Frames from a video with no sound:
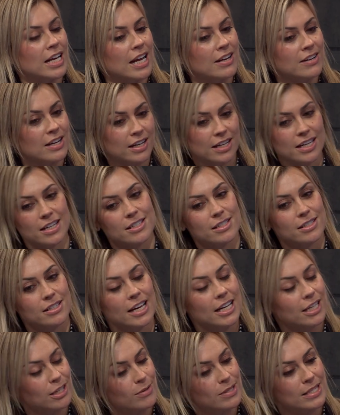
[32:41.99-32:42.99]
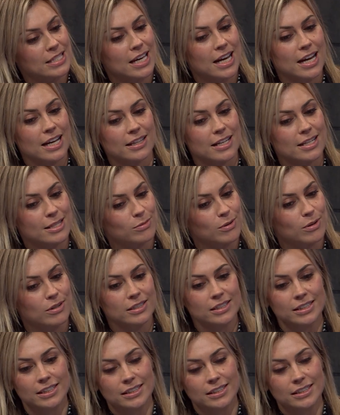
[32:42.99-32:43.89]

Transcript: and I guess, like you were saying, that's what